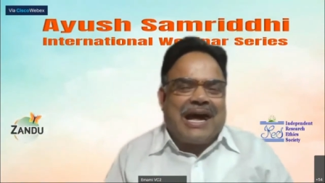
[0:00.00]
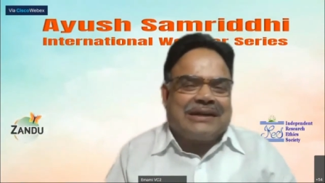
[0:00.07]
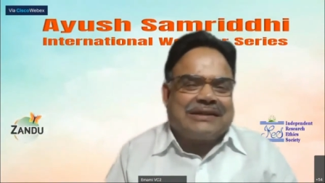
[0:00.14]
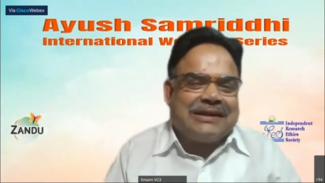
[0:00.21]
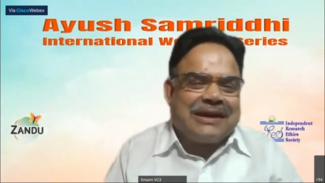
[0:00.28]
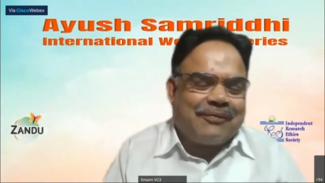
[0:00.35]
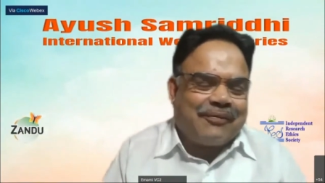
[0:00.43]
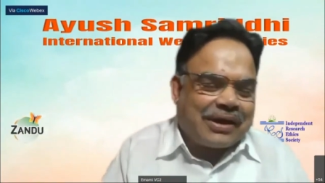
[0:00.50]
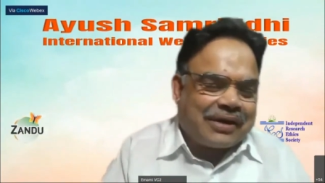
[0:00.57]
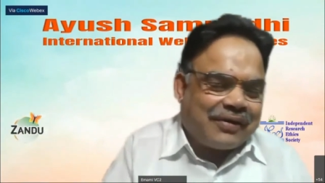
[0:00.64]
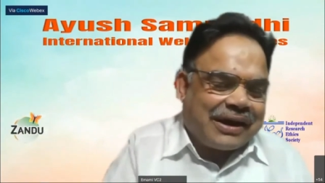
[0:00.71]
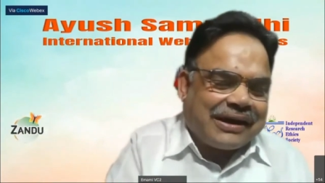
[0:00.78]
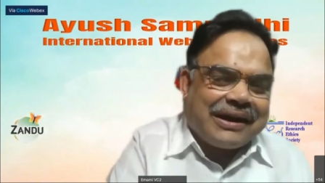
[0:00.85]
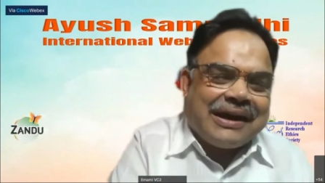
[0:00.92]

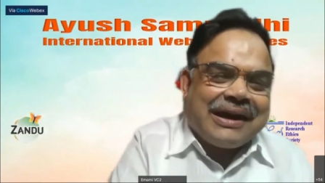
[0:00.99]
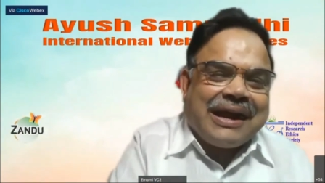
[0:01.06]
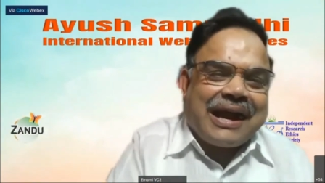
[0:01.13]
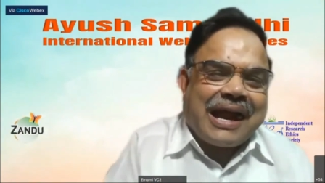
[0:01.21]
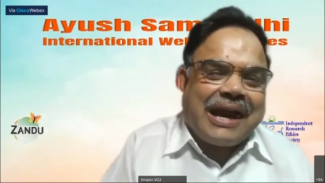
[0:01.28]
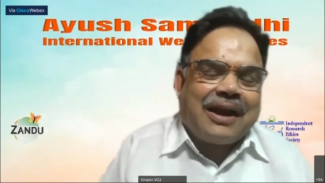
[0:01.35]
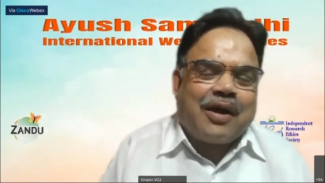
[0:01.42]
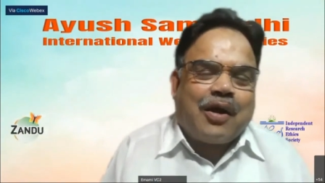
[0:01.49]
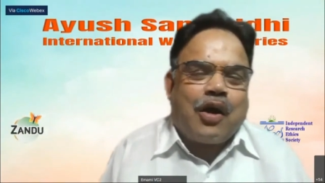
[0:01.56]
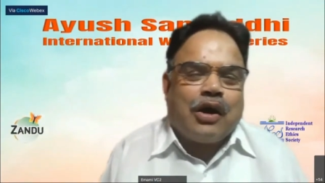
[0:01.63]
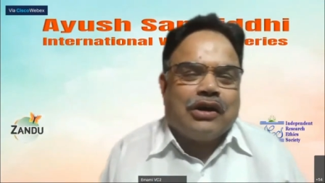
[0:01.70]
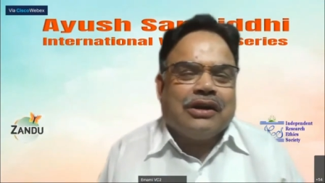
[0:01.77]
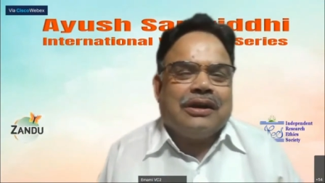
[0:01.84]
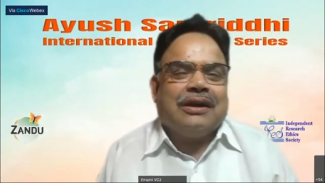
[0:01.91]
webinars number 1
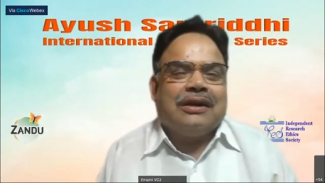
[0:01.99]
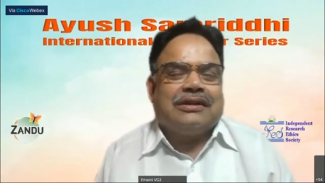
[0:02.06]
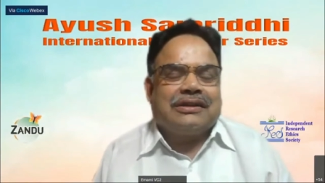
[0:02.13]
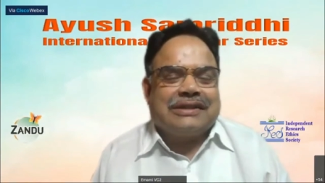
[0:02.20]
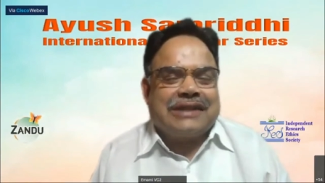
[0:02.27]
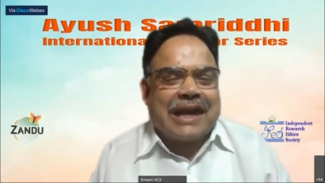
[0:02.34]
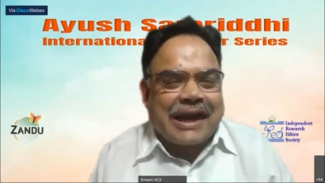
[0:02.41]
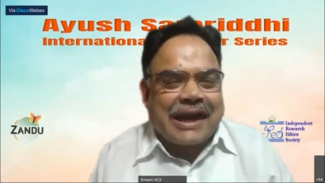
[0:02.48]
and on